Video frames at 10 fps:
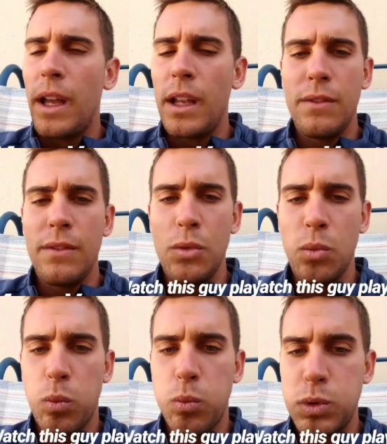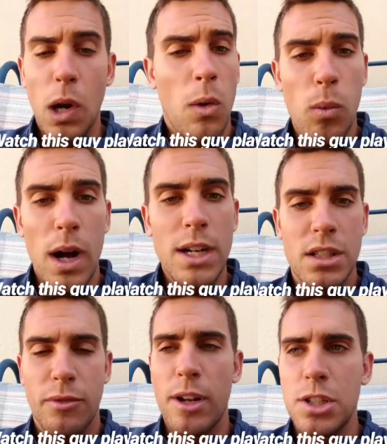And if you don't
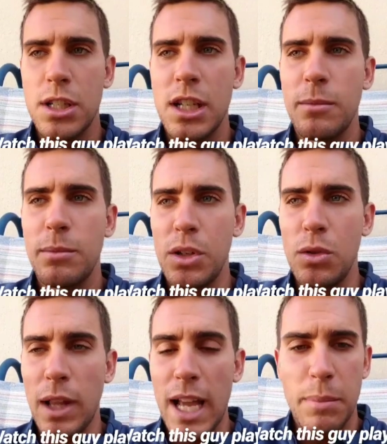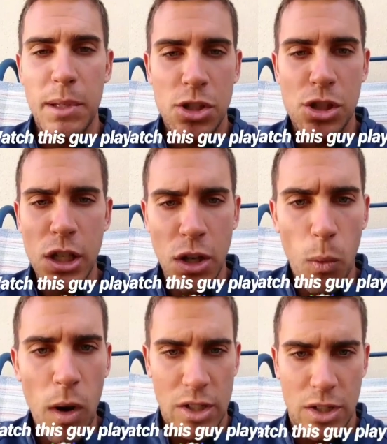watch the French league, but you like PSG,
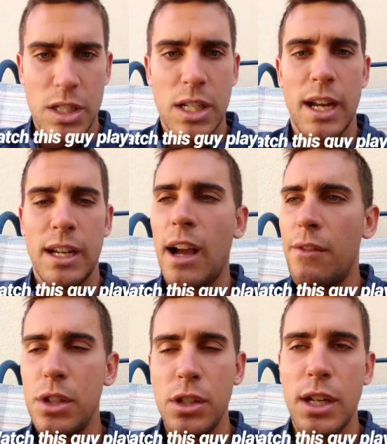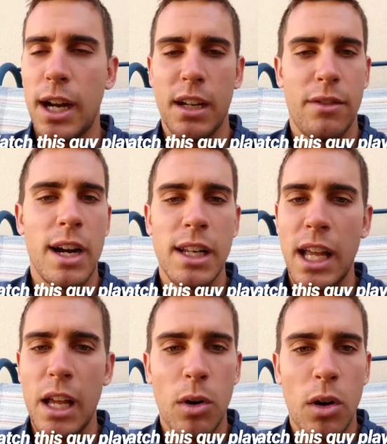go watch this guy. And obviously you got
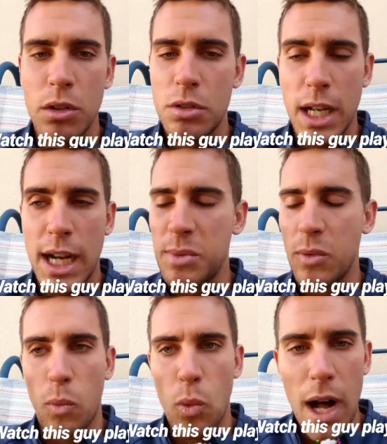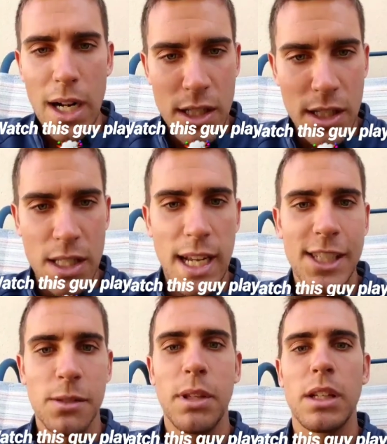Cavani, Neymar, all those guys, but watch this
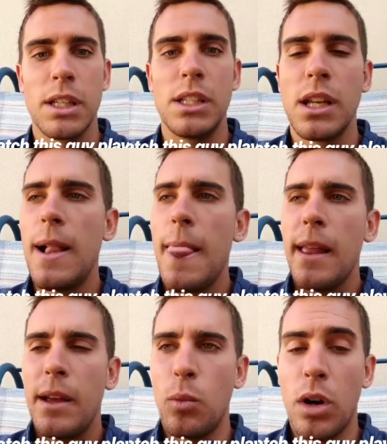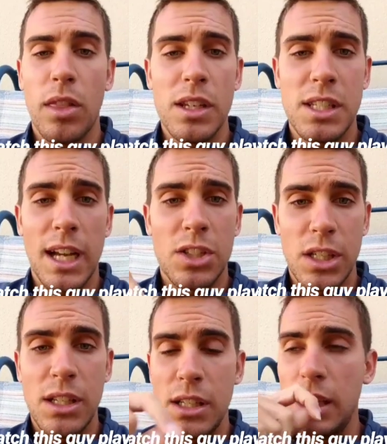guy's ability. And one of the things he
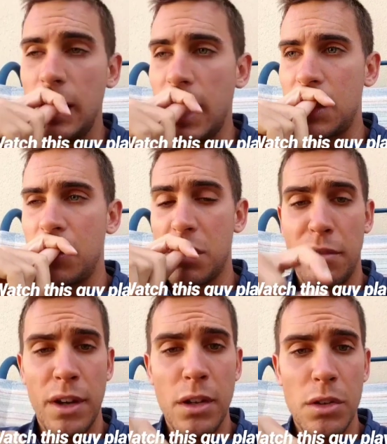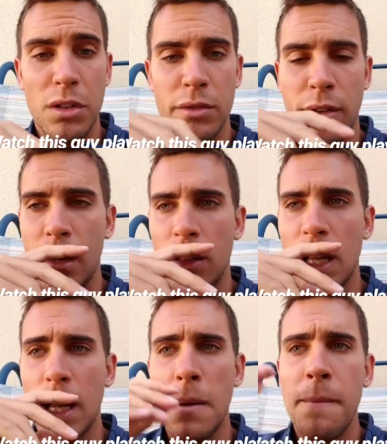actually, there's a video, you can find it
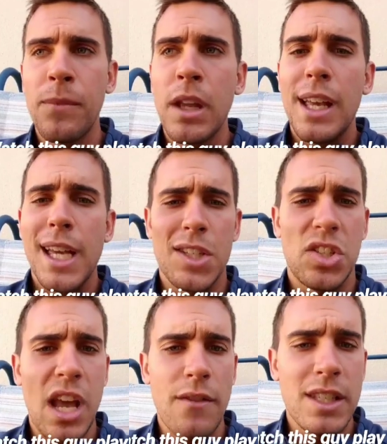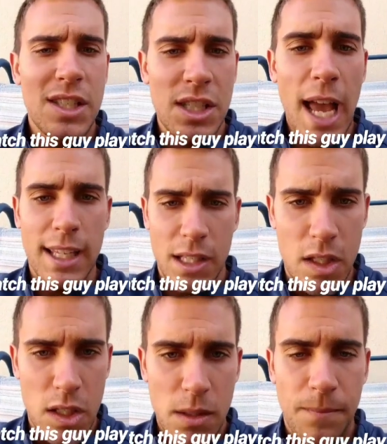online. In 7
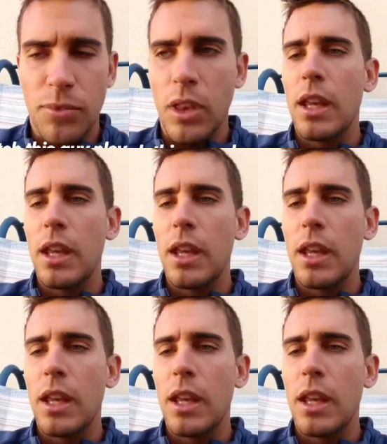seconds,